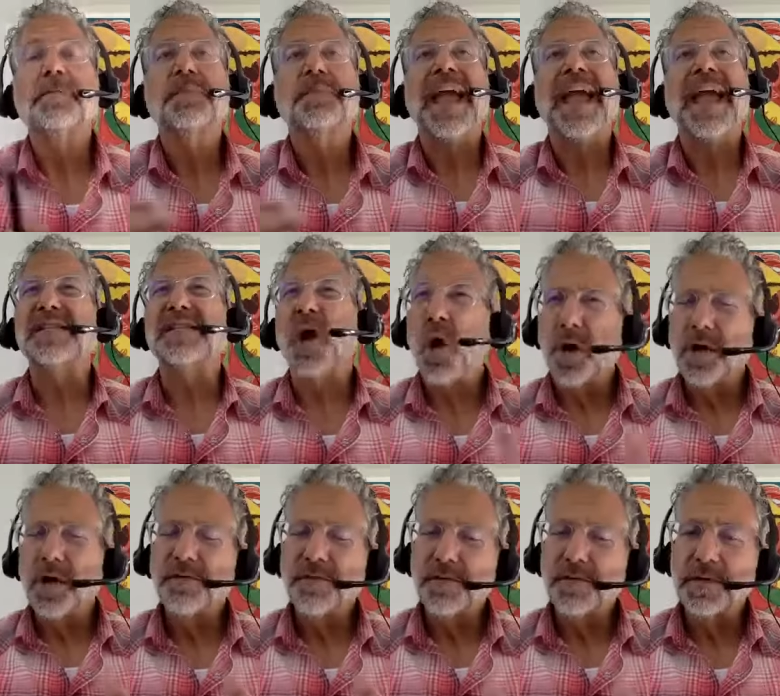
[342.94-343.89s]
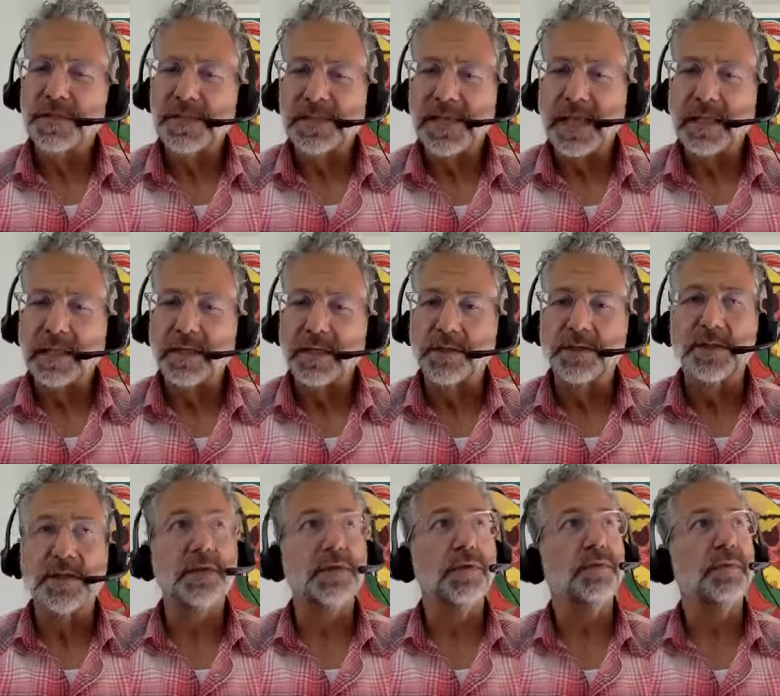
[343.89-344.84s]
And it's hard for a seller
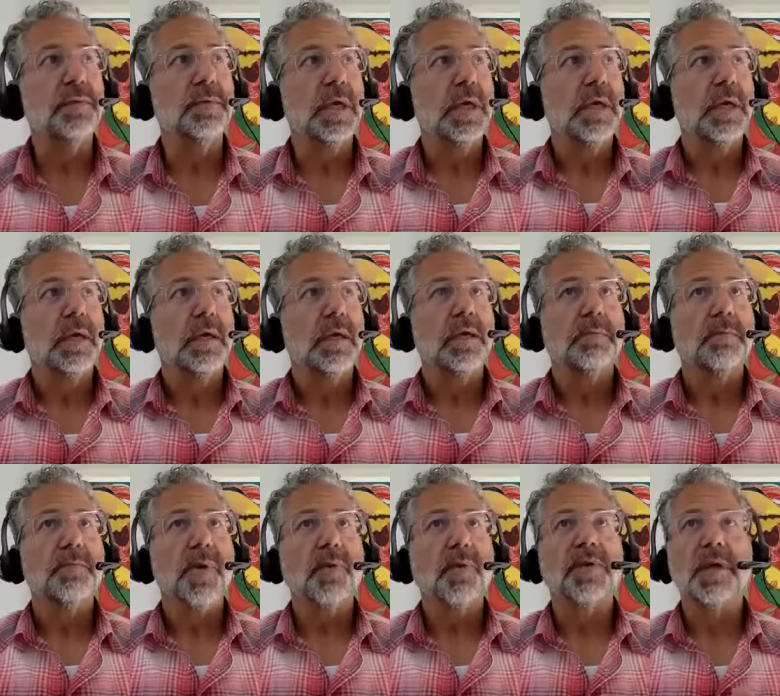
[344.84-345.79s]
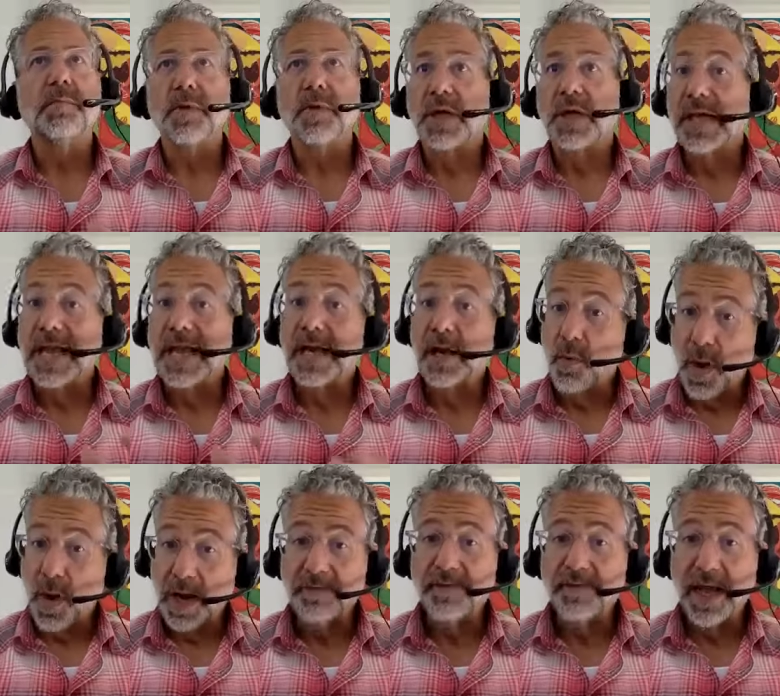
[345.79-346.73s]
to both communicate and
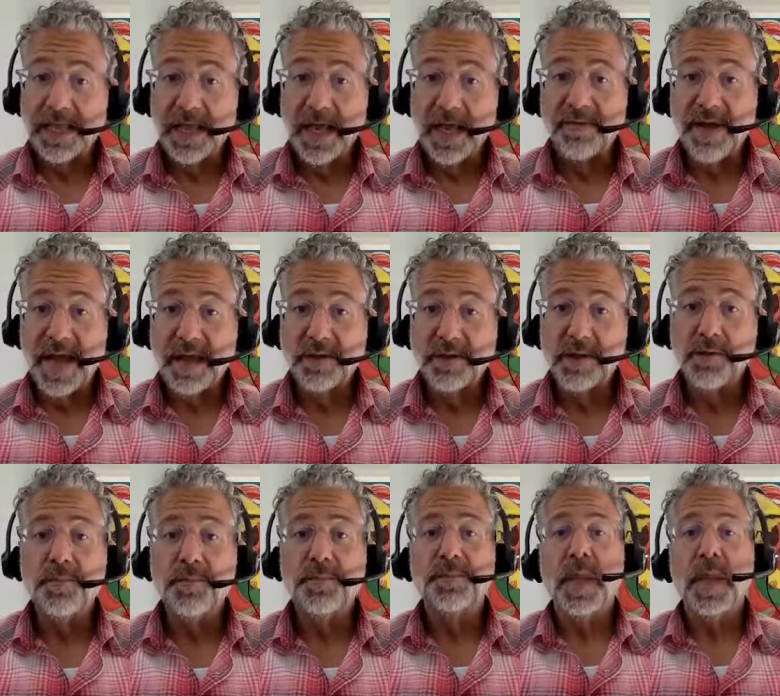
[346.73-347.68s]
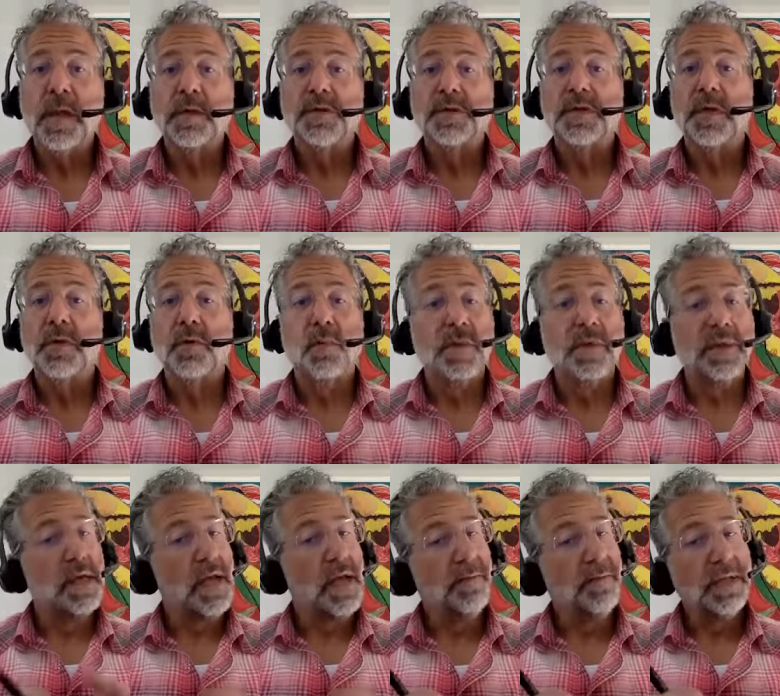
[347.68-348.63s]
quantify that value. So, hmm. with a
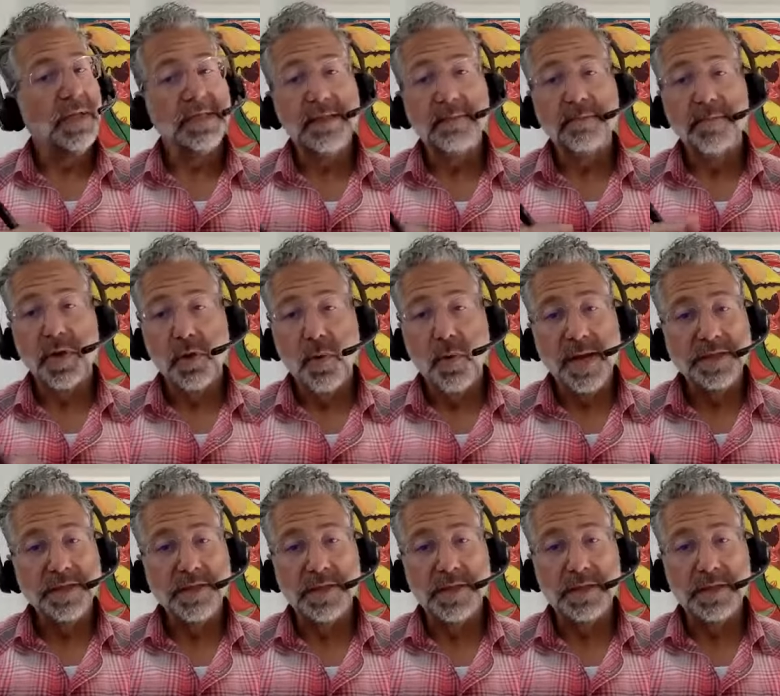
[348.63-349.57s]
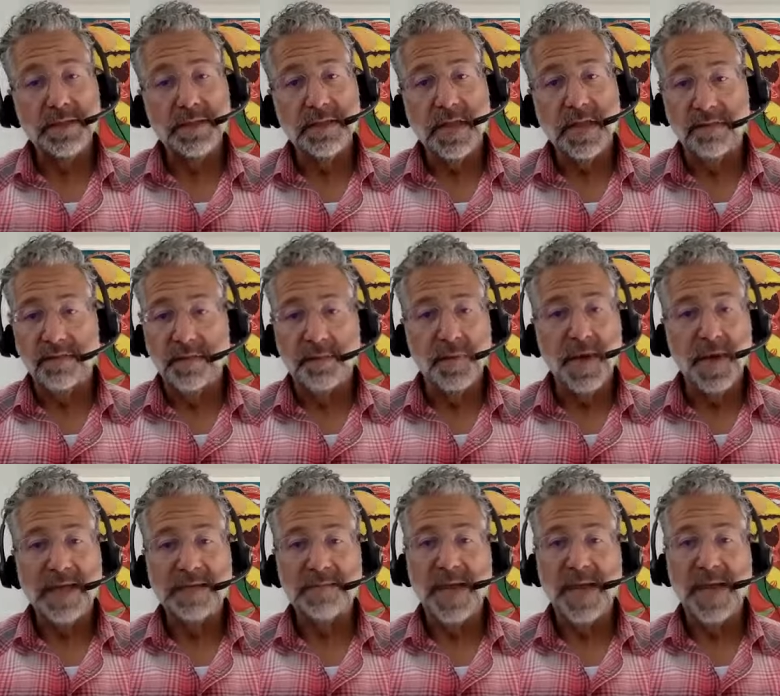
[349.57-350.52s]
couple of simple questions of the
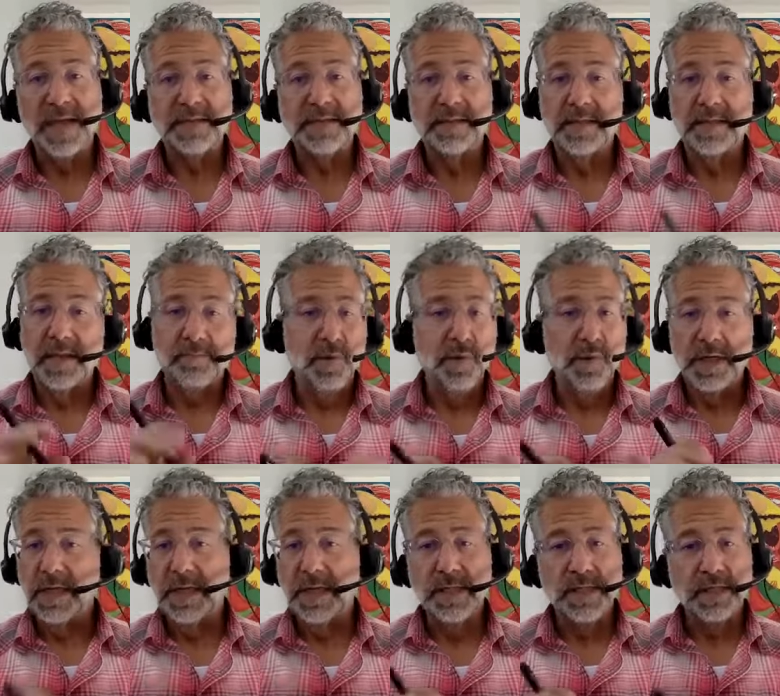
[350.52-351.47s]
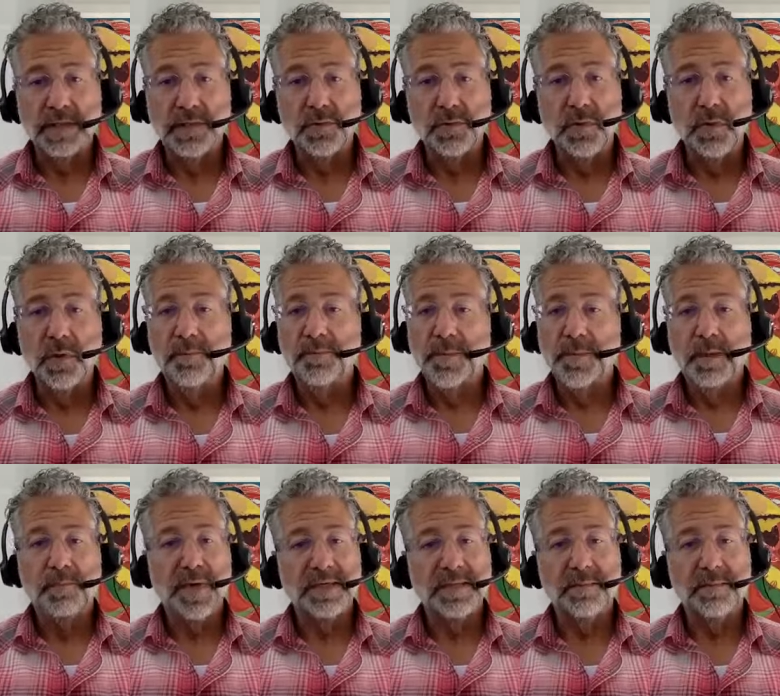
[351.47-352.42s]
prospect, they put it in the tool,
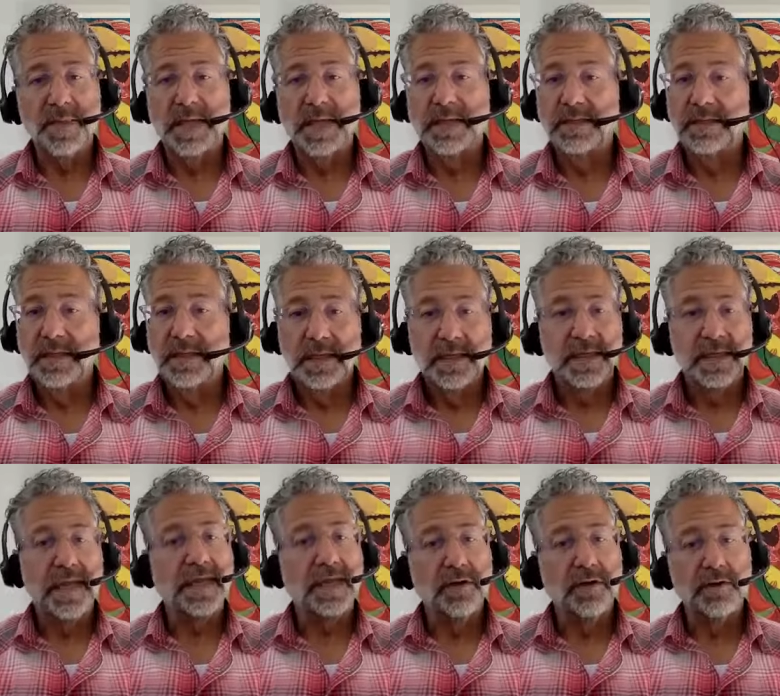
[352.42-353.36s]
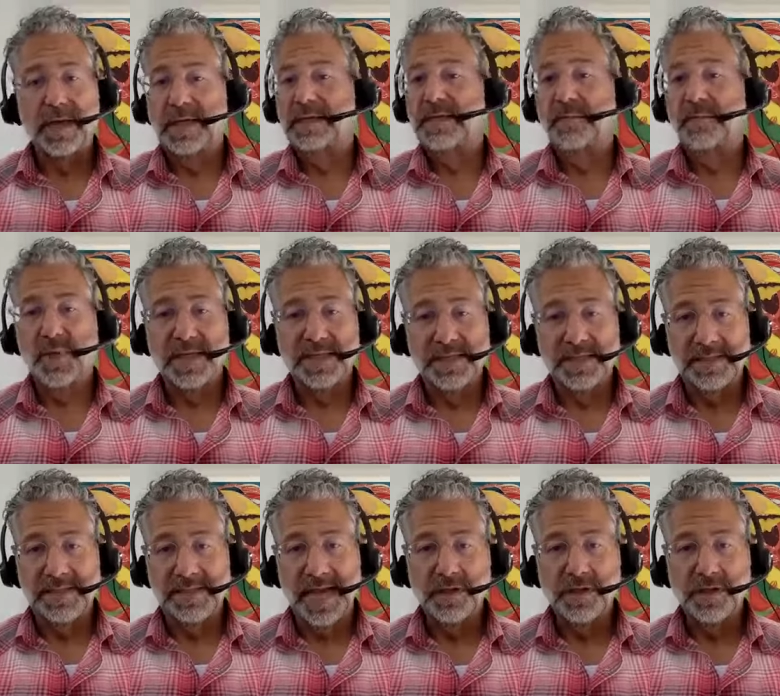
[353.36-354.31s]
press a button, and it creates a
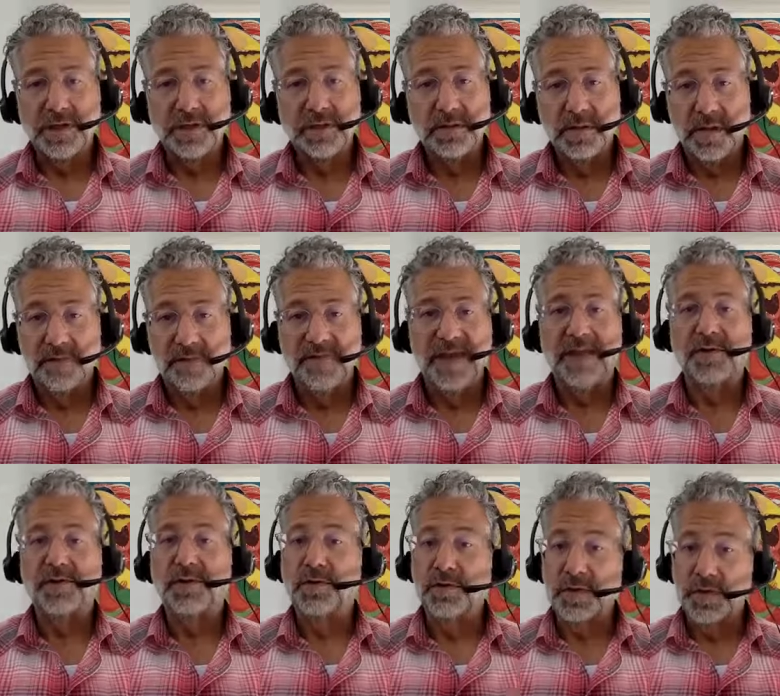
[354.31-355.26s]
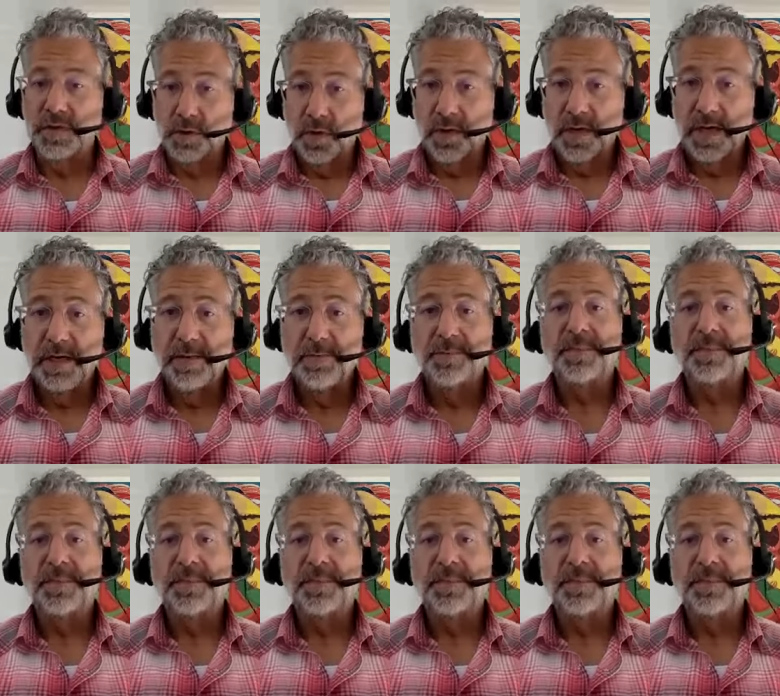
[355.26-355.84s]
presentation, a value story,